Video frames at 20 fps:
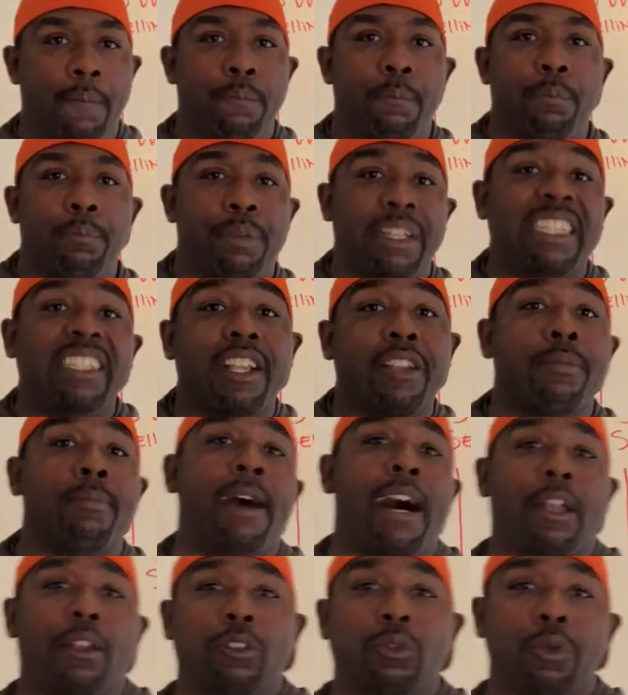business
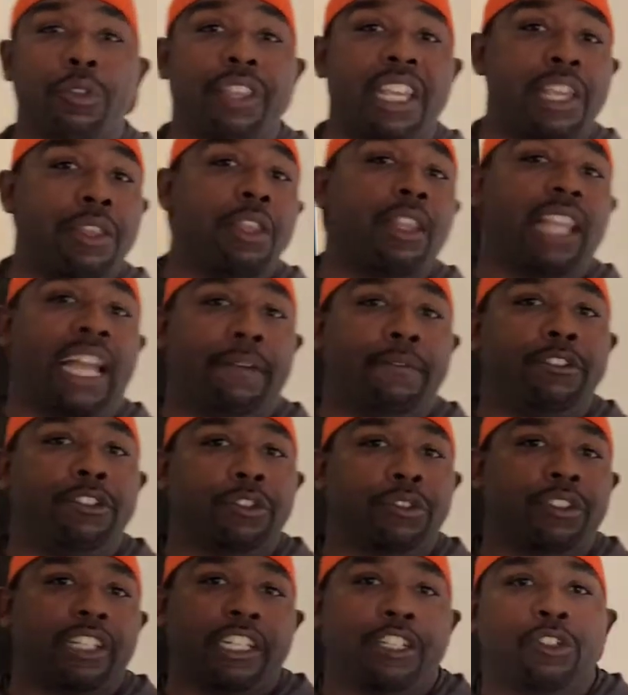models within the life
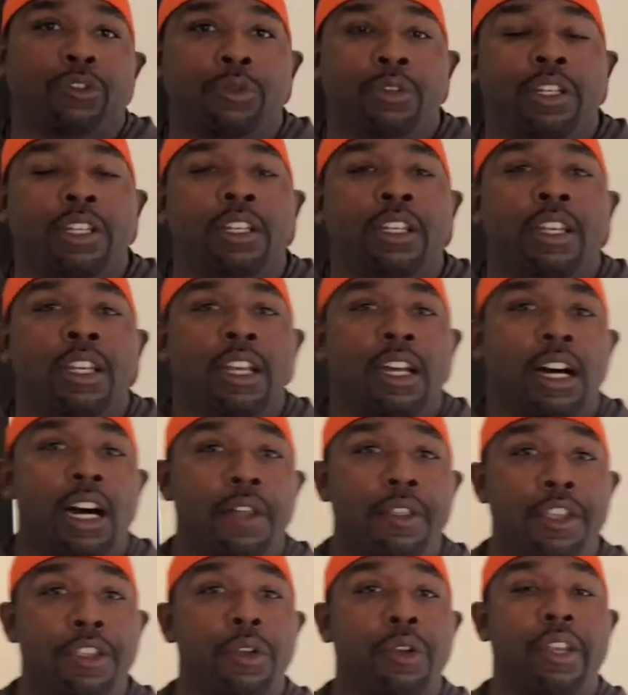insurance industry
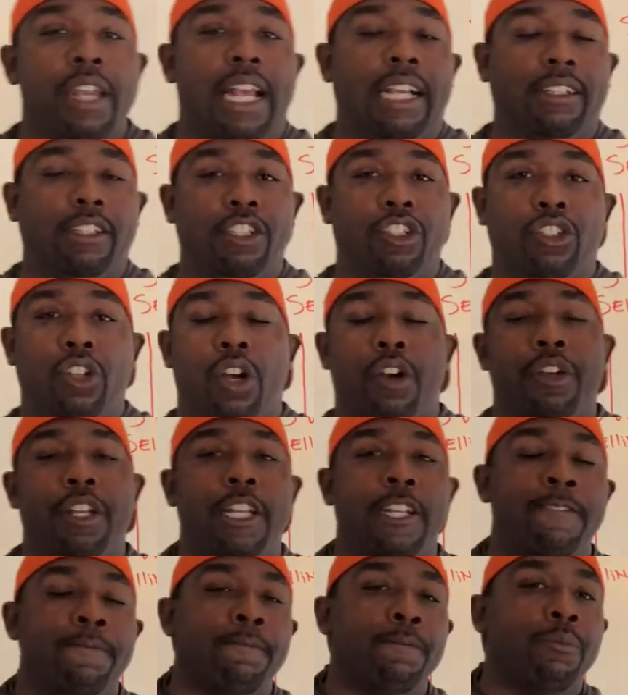that you can actually start
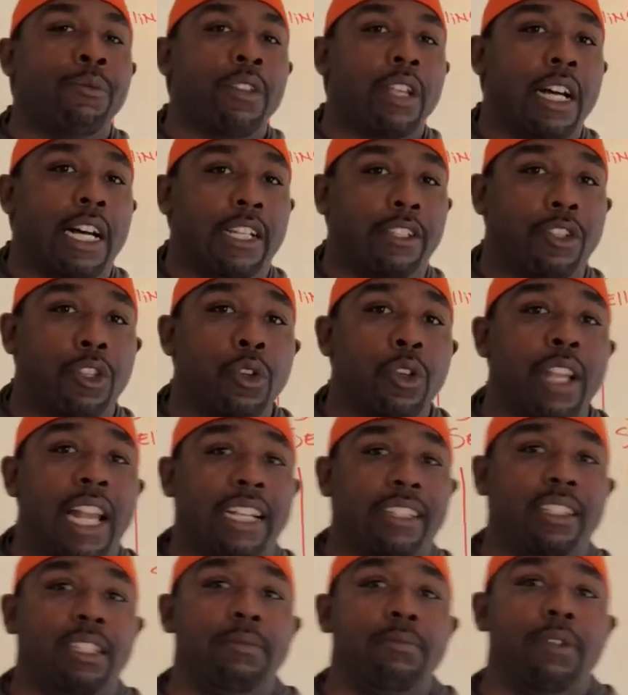in. So you can
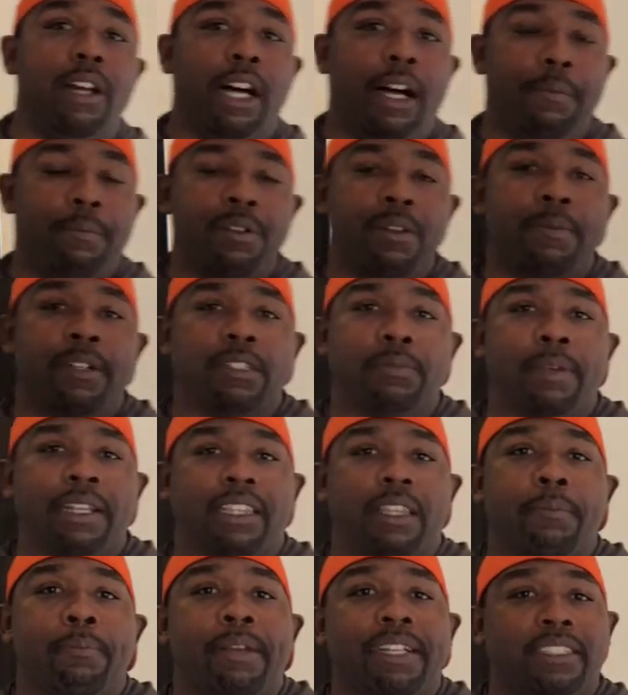actually pretty much make
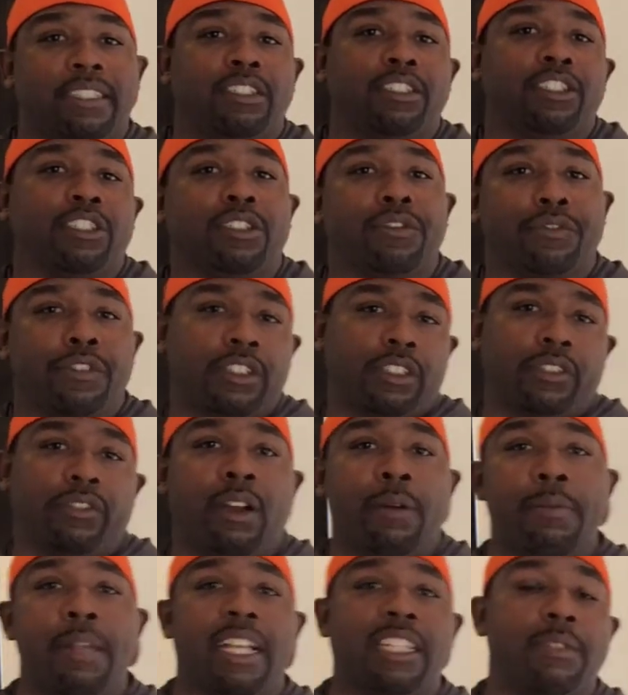the best decision for yourself.
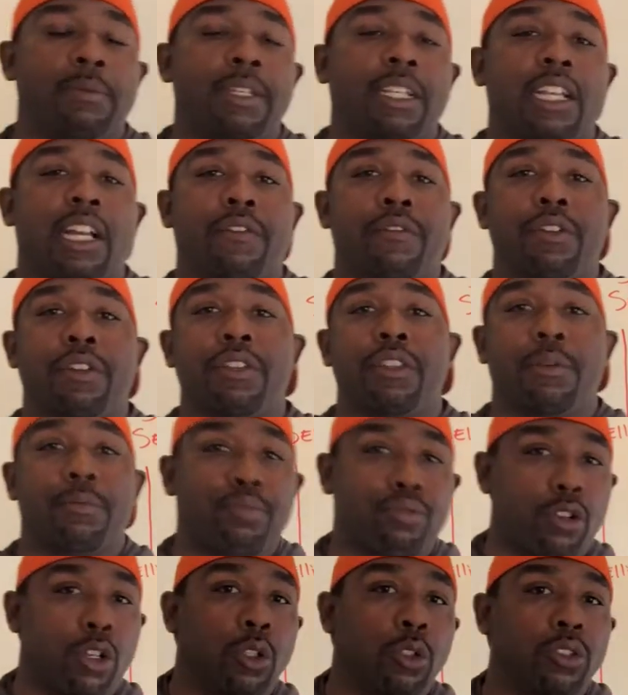I'm going to actually be covering the
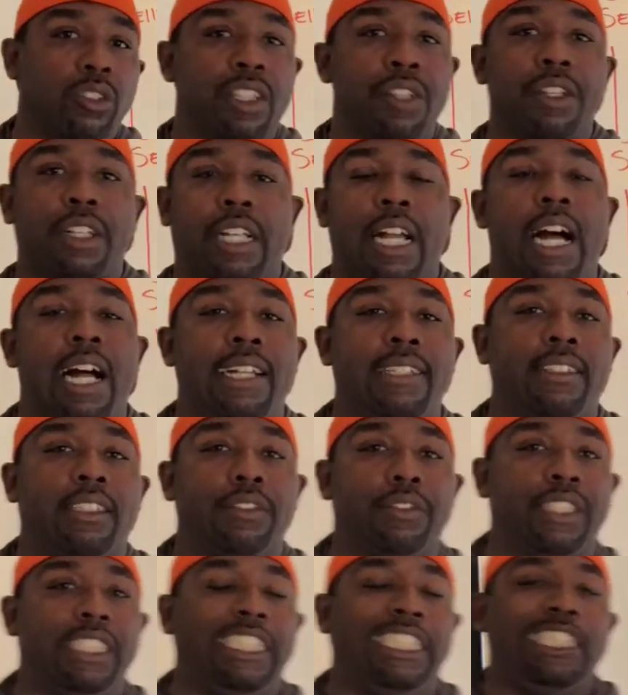pros and the cons
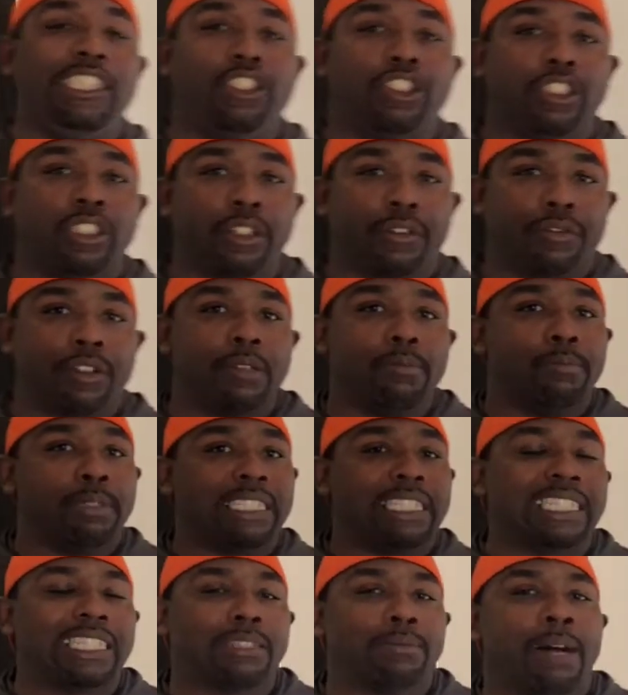of each different
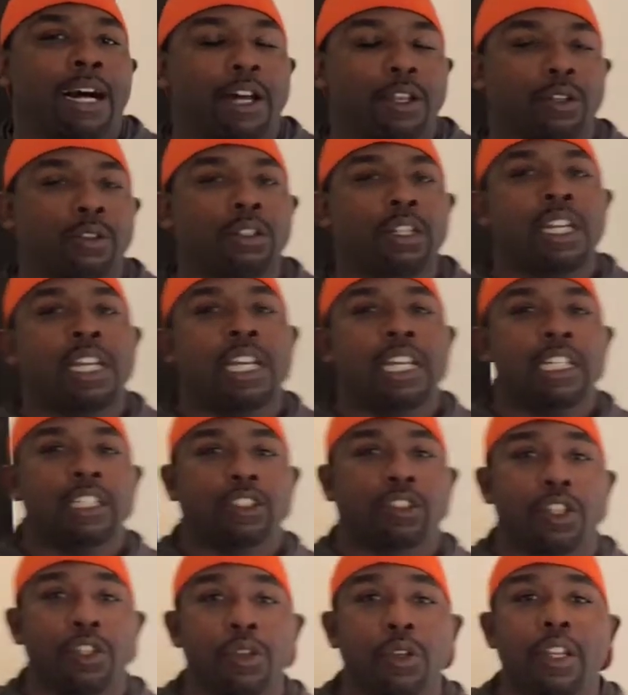business model,
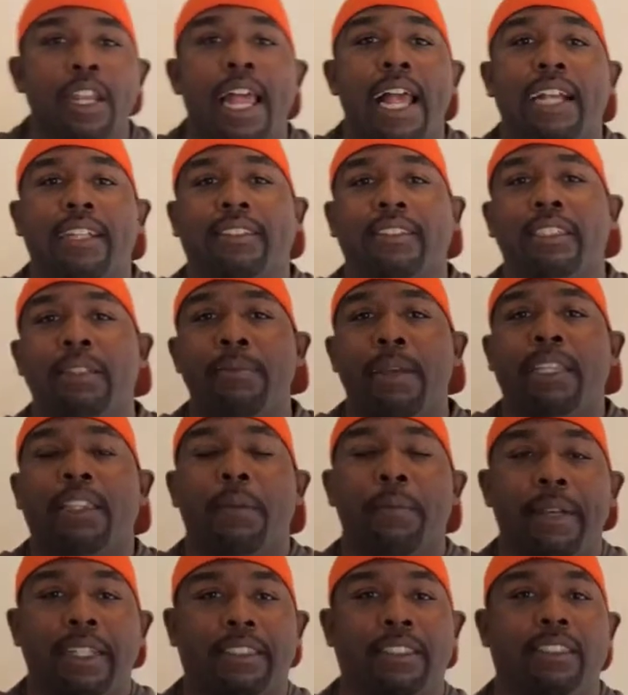so you can actually make the
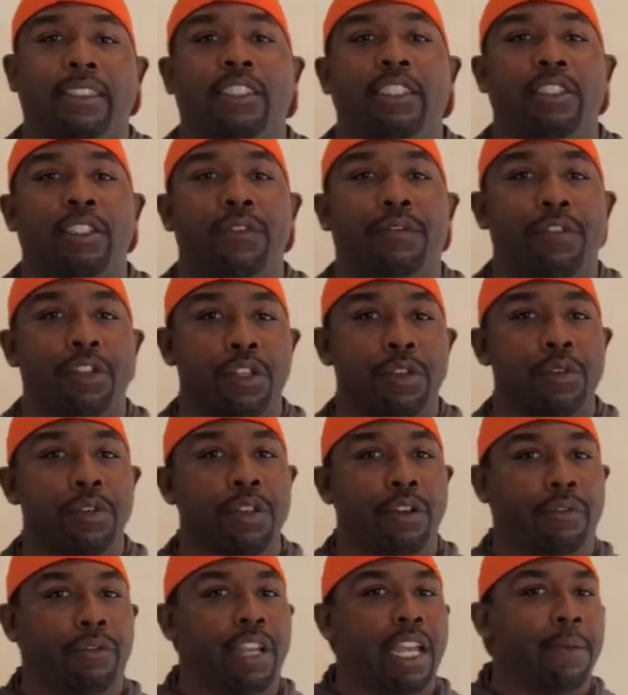best decision for you and
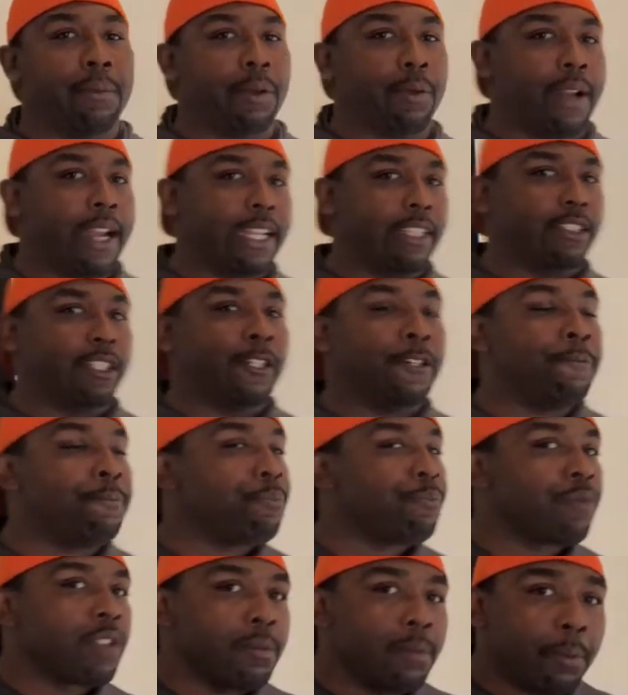your family, right? So,
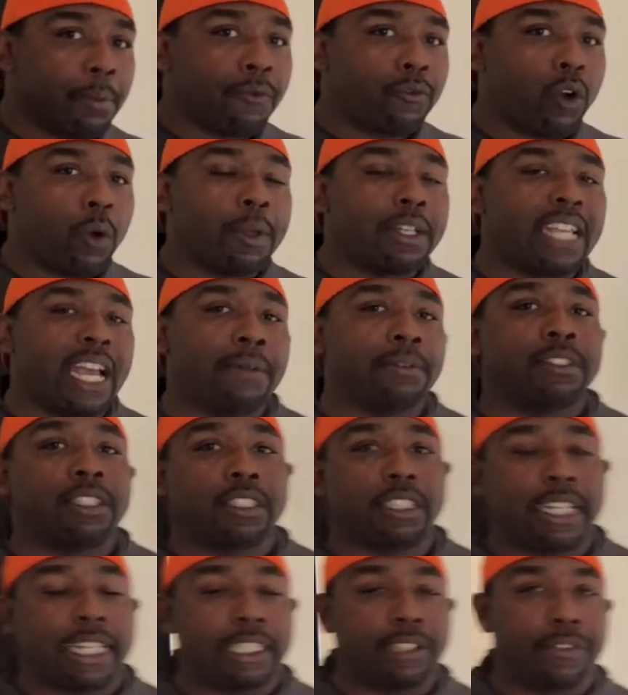but before we dive into
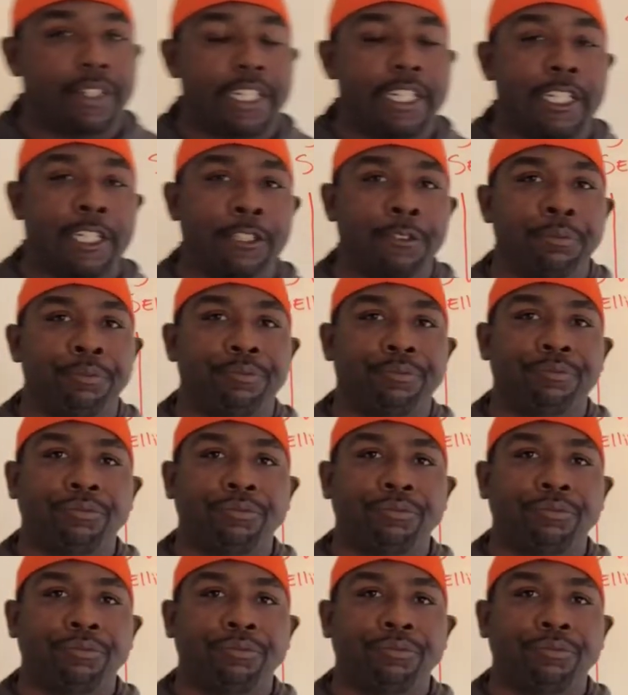today's video,